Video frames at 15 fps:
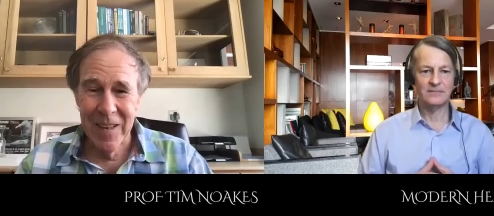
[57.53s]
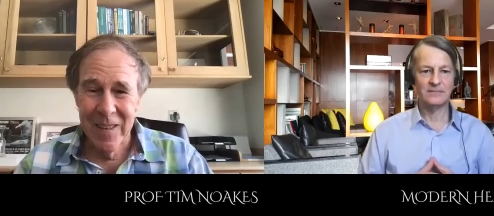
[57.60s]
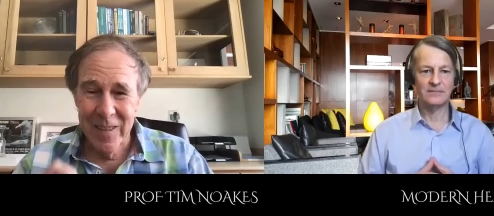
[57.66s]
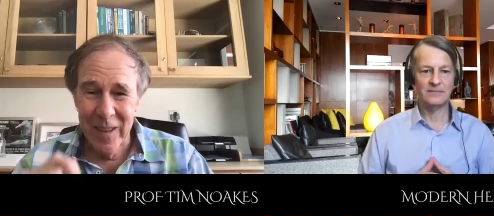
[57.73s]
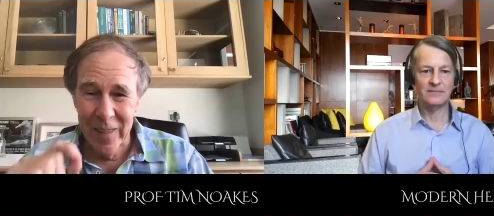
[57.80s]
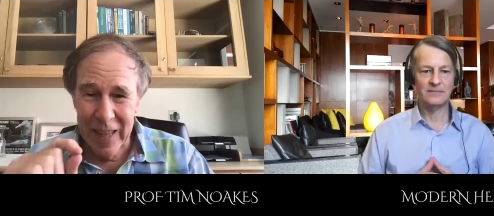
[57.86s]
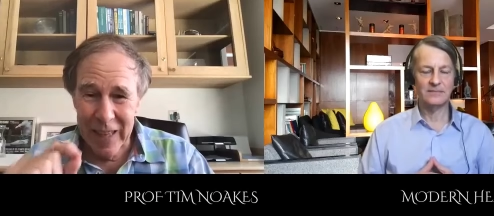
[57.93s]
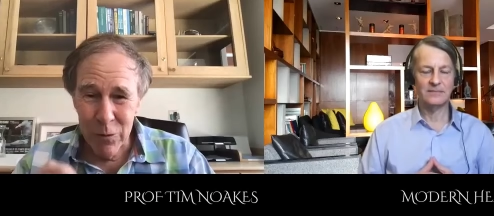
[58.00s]

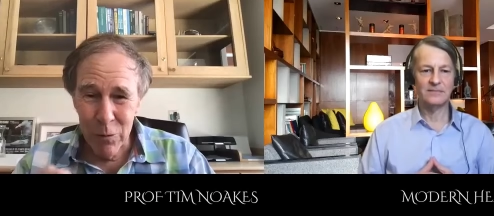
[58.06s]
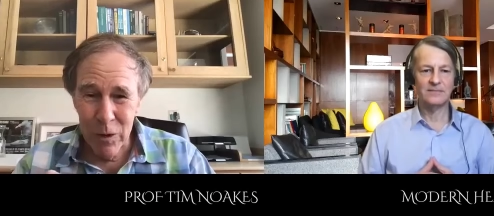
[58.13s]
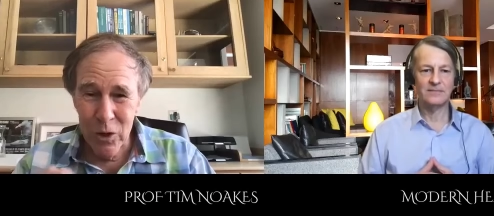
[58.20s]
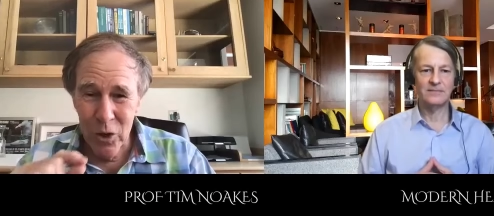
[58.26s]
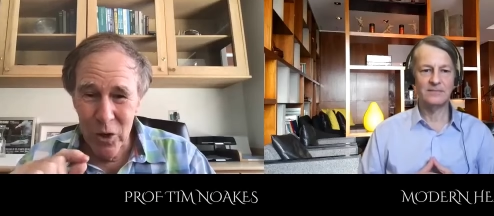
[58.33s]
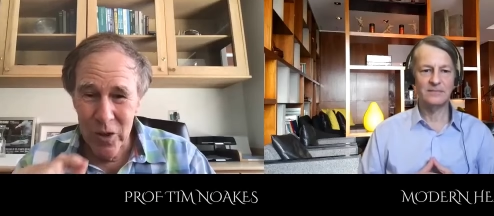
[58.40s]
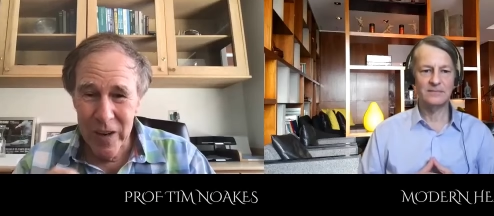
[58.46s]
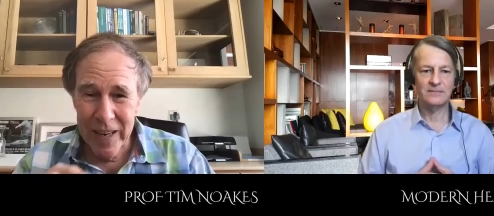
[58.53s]
Speaker 1: So that's
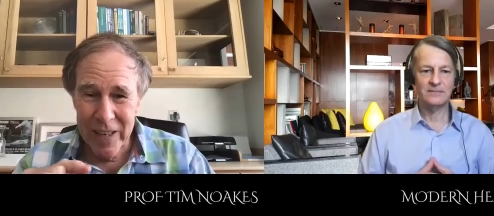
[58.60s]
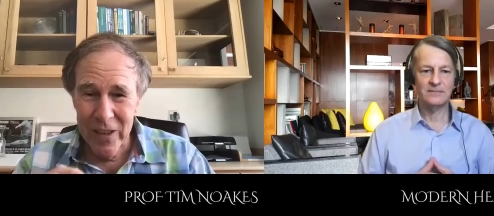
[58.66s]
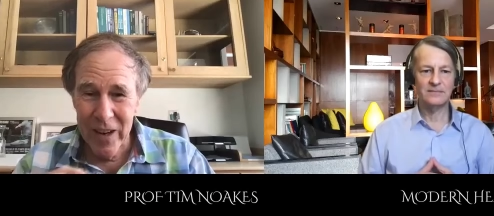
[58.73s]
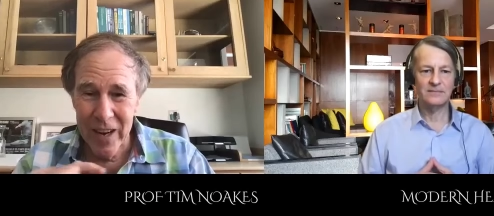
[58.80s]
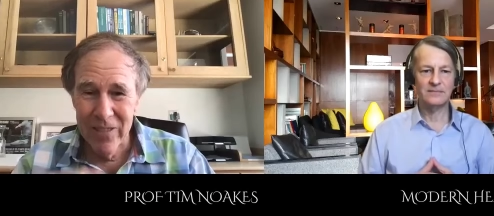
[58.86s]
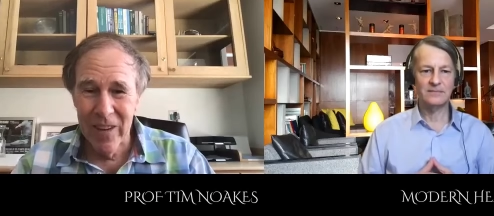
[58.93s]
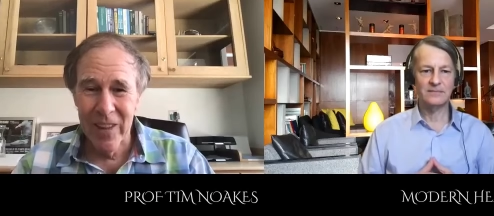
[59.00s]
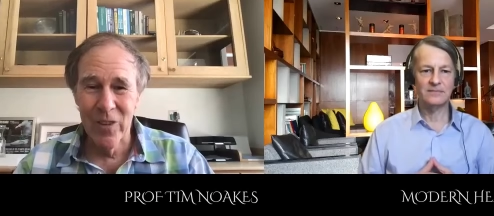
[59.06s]
what your great
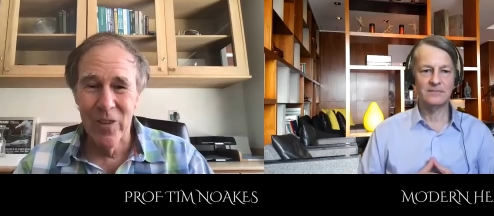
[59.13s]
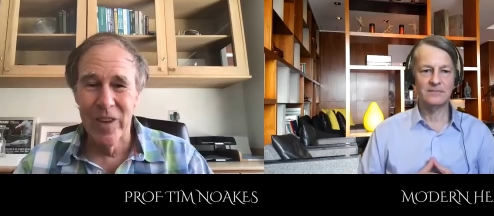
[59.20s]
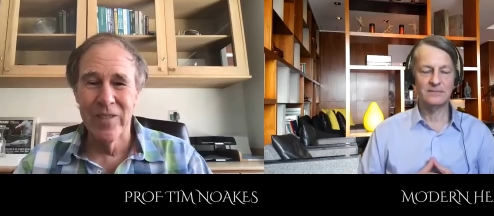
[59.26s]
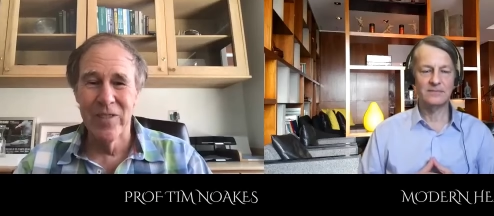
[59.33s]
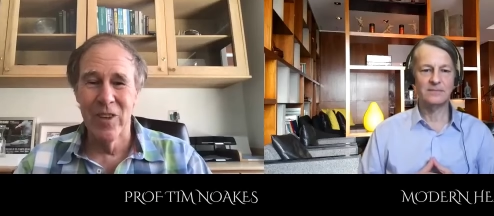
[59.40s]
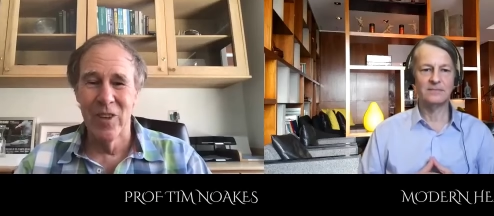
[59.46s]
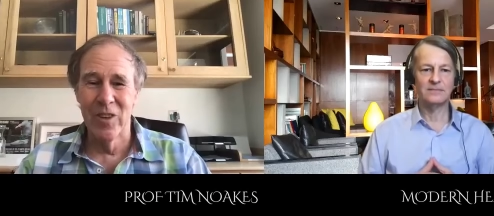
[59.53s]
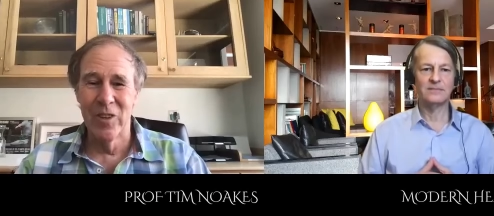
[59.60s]
grandmother would
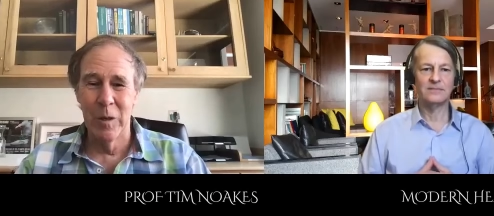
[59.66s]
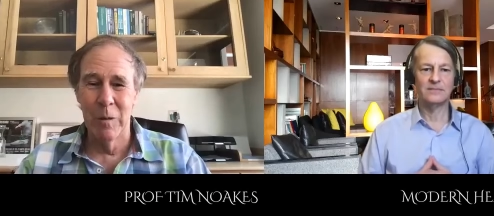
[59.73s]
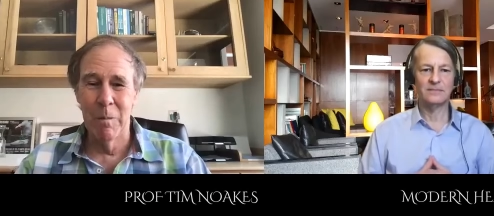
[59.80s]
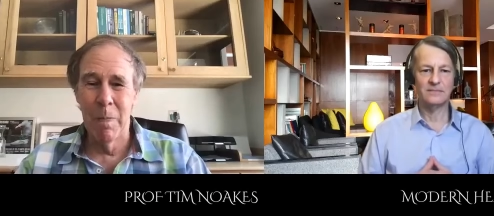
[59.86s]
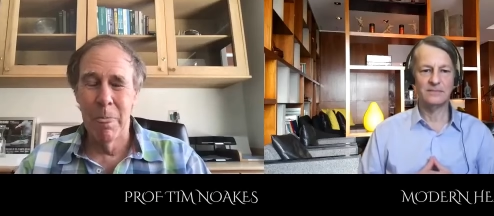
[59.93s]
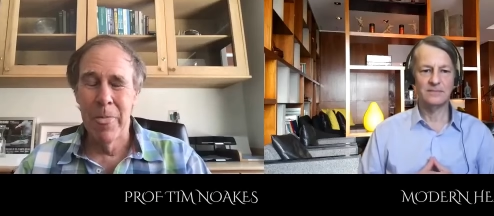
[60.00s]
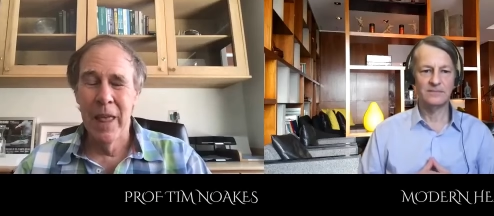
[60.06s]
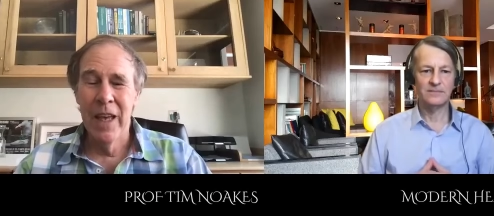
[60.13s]
have told you.
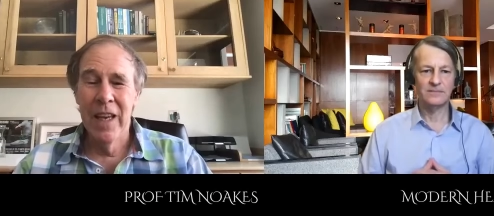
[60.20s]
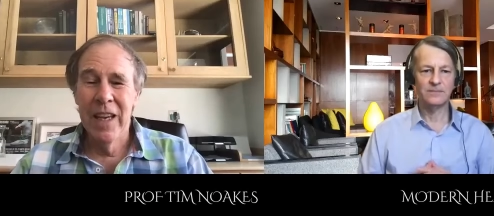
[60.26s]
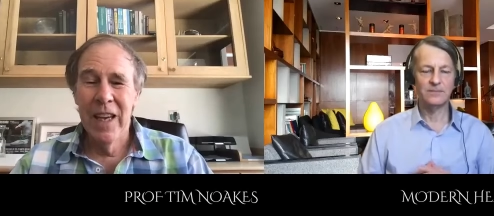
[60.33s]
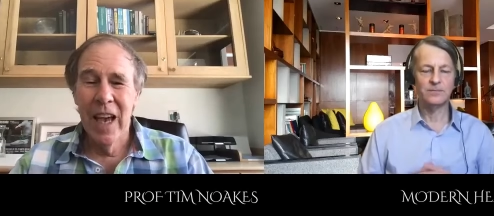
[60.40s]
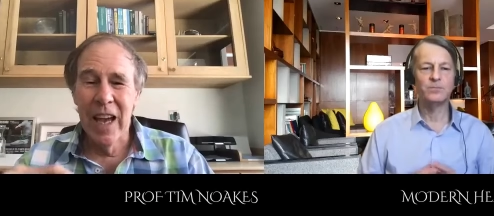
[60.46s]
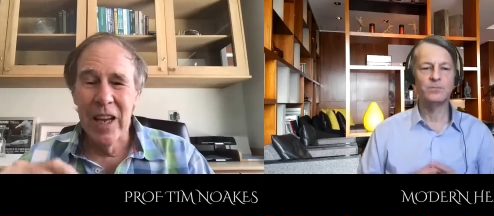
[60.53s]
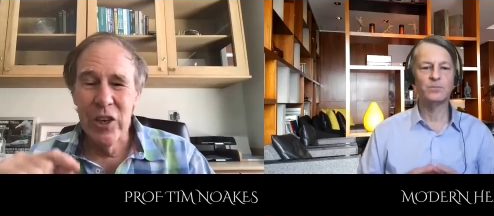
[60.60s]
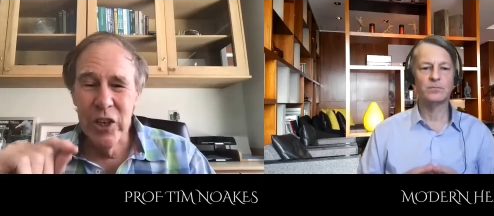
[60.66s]

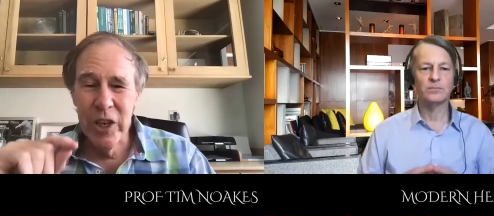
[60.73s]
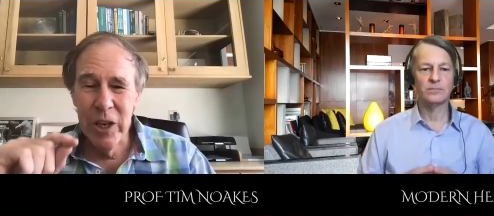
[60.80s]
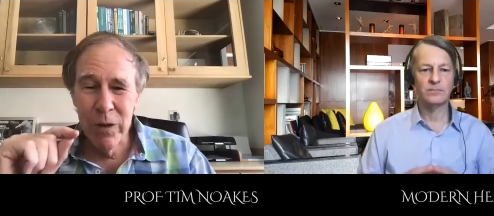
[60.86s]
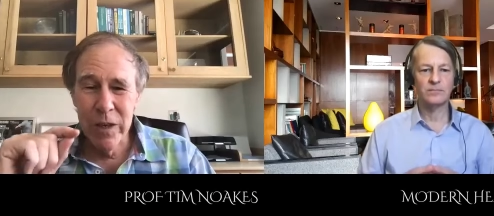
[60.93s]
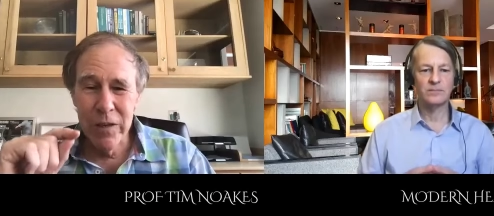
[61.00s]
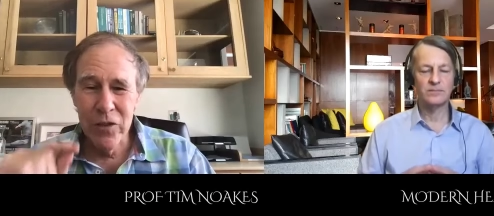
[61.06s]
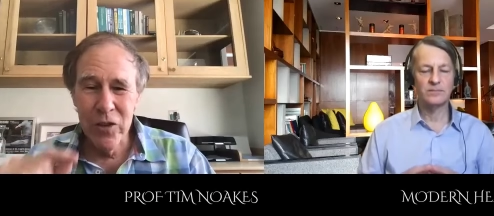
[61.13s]
And she would have